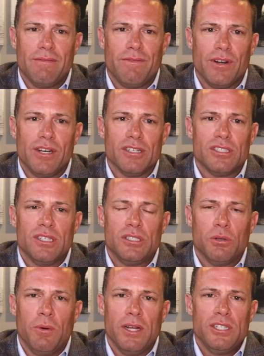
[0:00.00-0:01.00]
for your
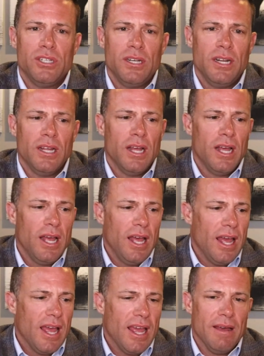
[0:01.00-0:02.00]
situation.
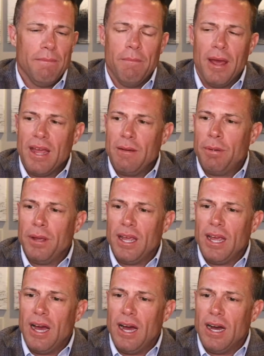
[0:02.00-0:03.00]
It may
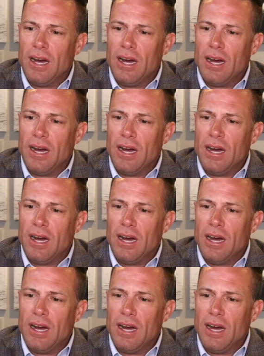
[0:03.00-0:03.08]
be,